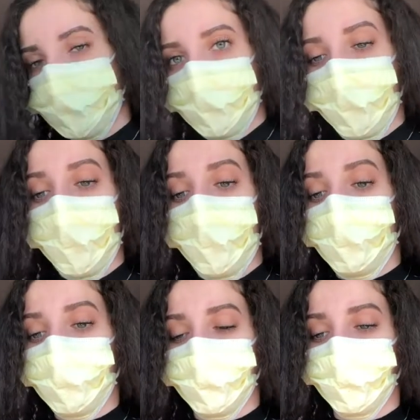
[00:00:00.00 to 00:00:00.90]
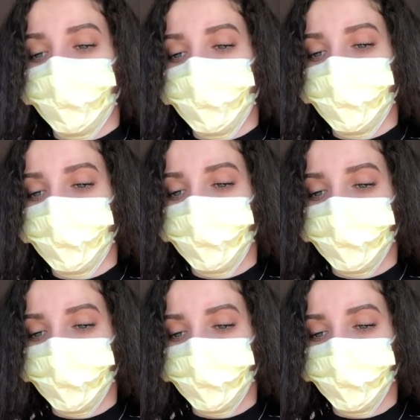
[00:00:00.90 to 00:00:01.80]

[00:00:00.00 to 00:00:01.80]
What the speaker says: Nothing is said.